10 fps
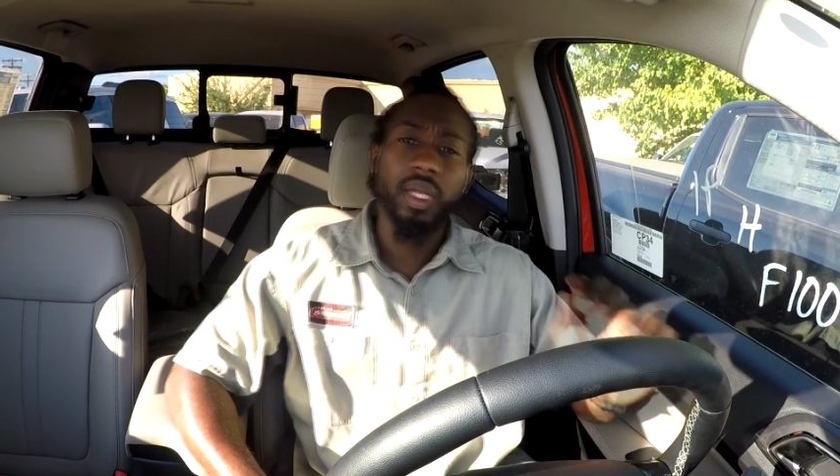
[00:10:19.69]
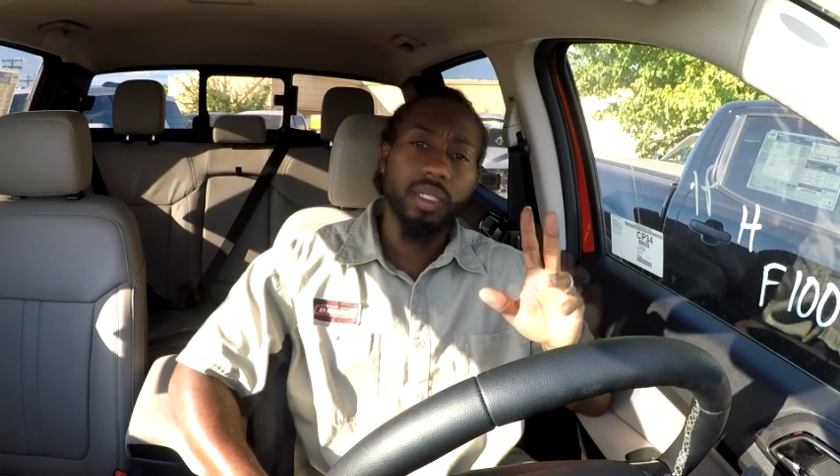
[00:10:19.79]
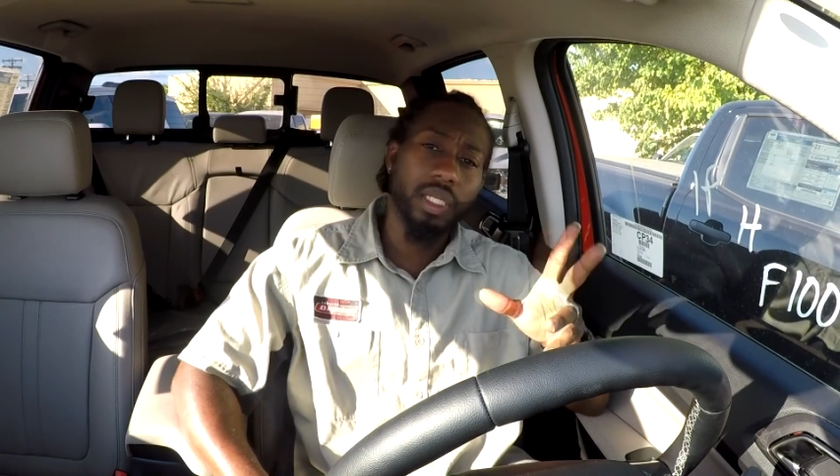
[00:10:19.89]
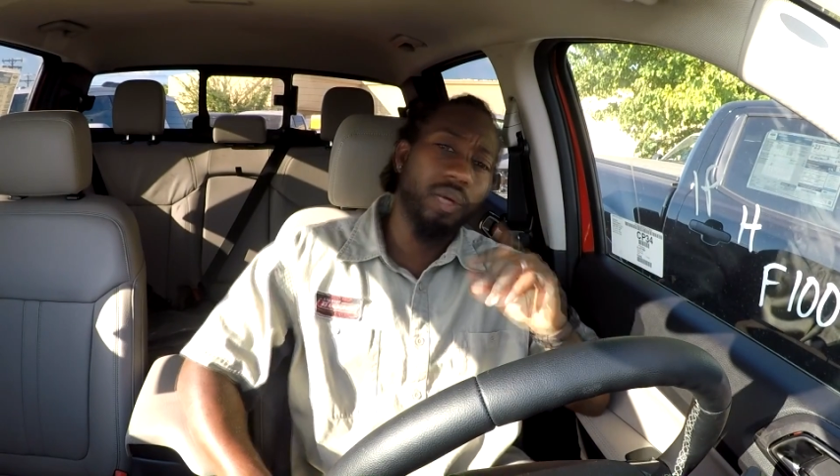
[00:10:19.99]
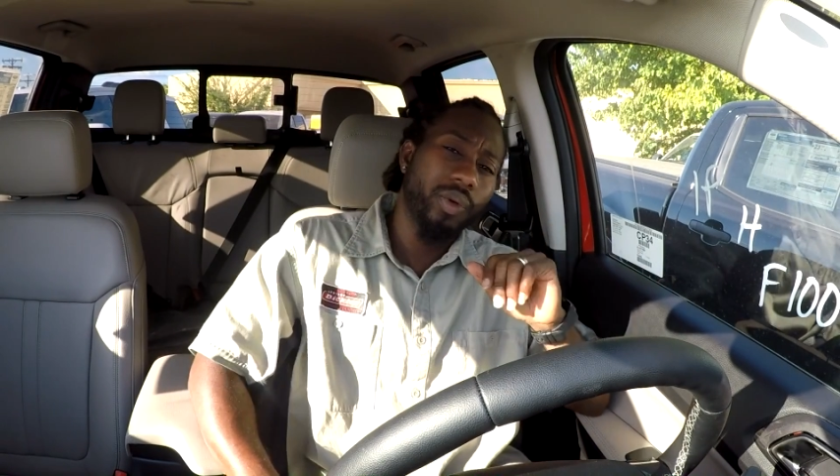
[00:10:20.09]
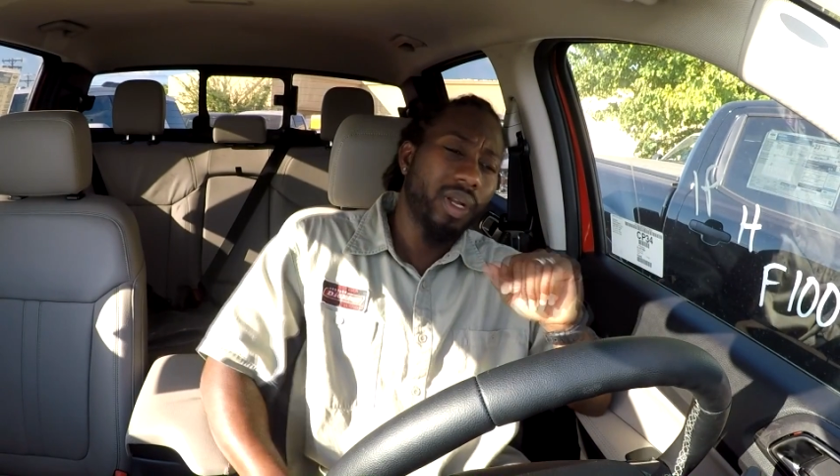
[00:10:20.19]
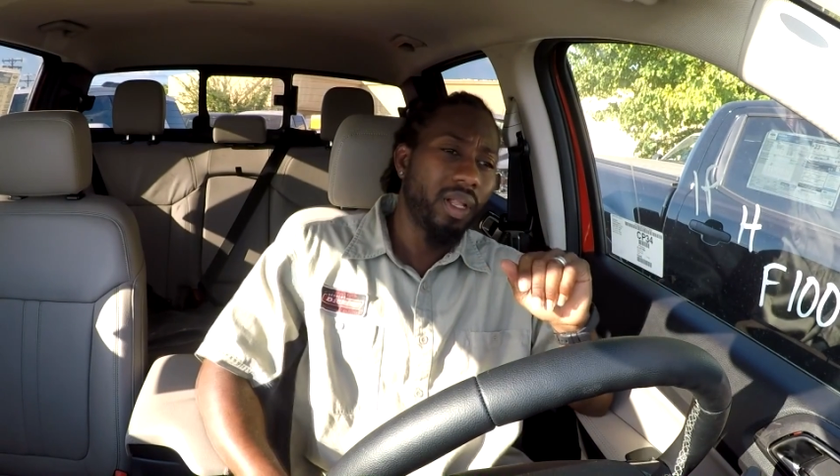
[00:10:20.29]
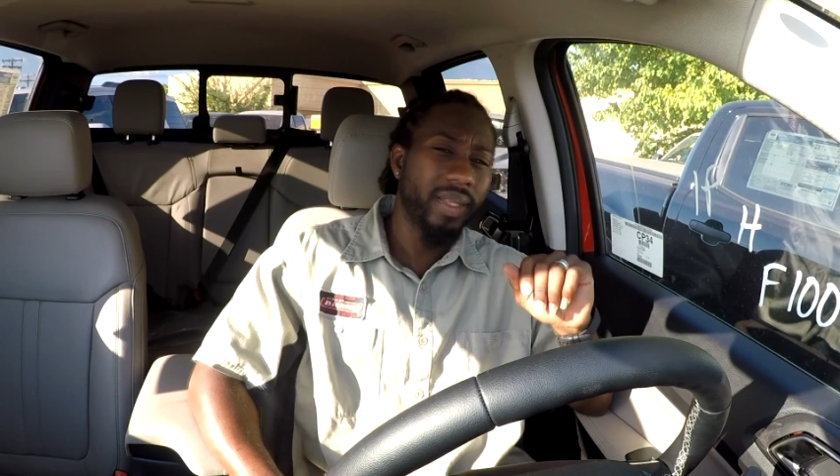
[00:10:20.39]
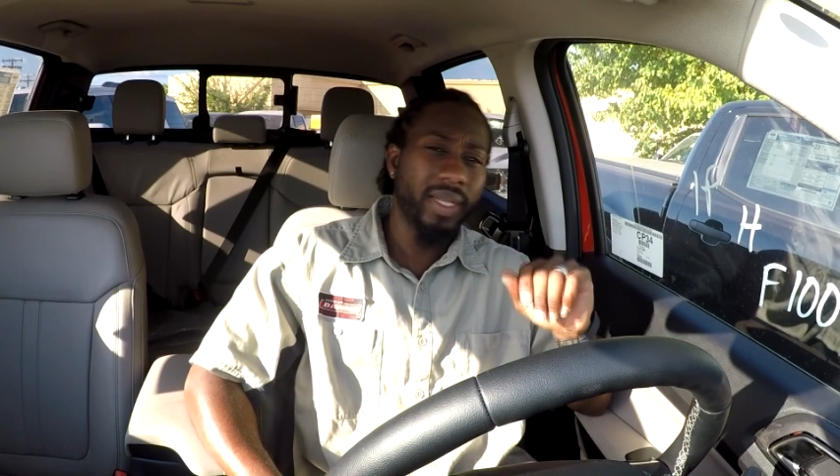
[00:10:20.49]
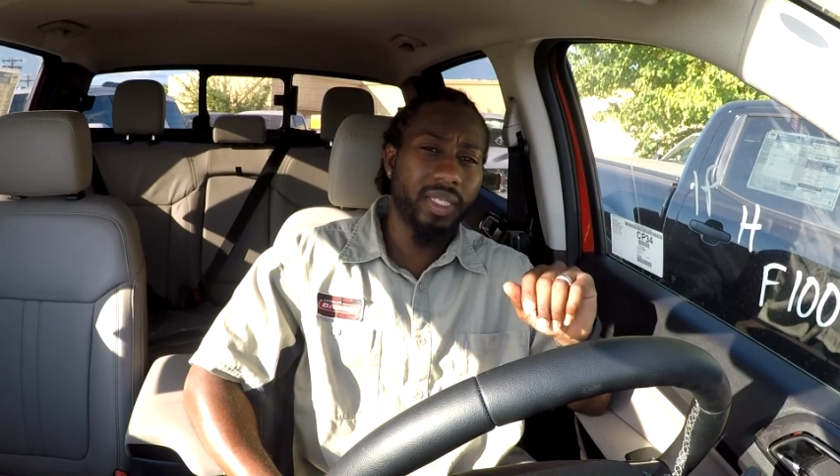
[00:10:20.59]
Now, with all
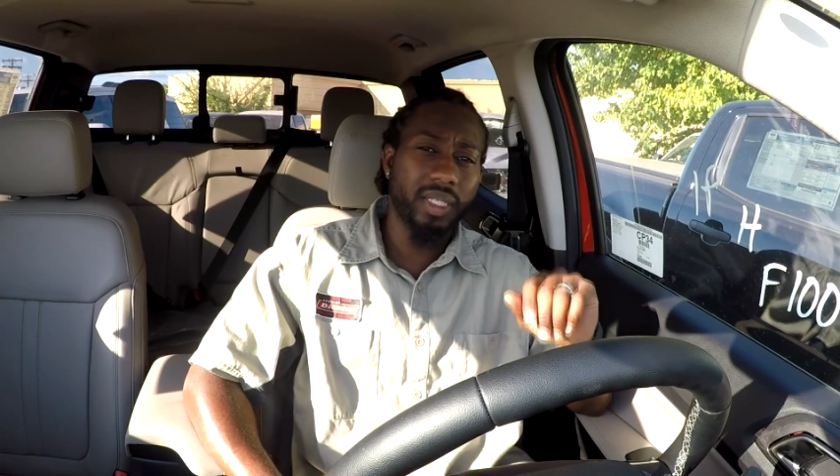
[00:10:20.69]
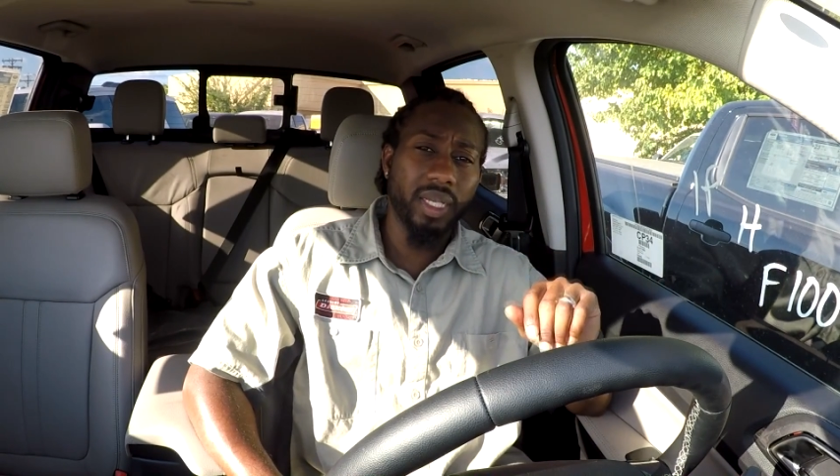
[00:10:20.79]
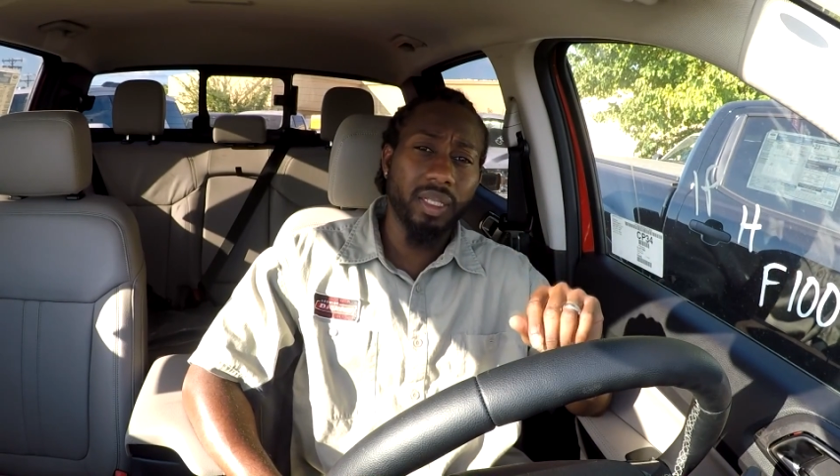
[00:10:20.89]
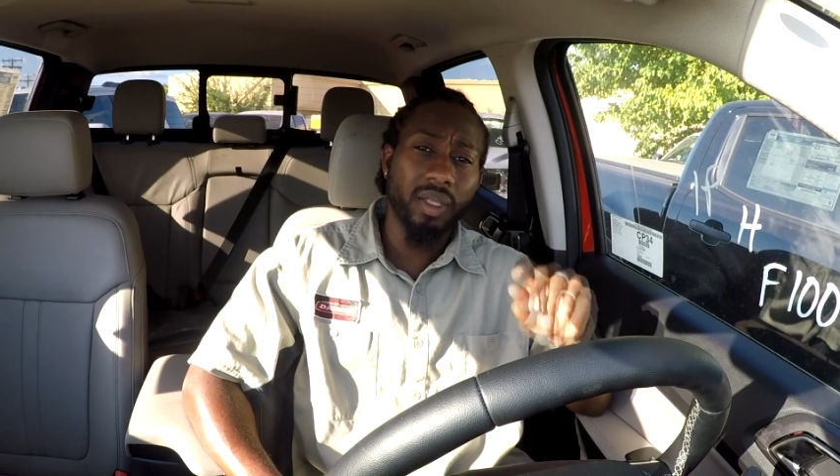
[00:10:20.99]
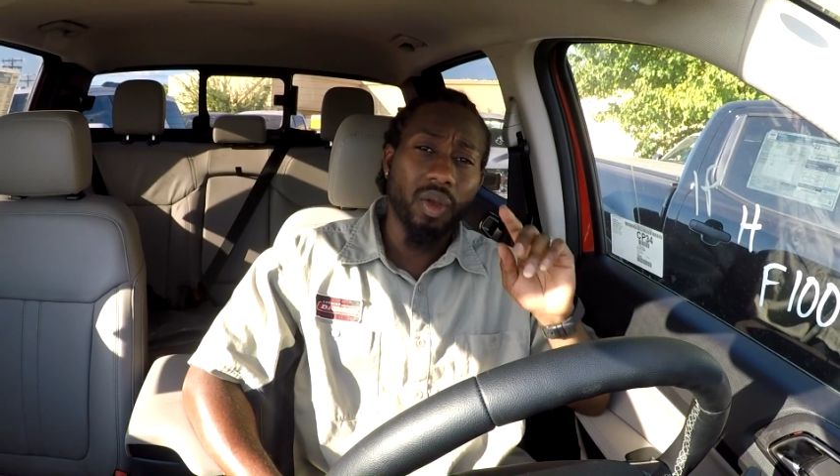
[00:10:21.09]
that said,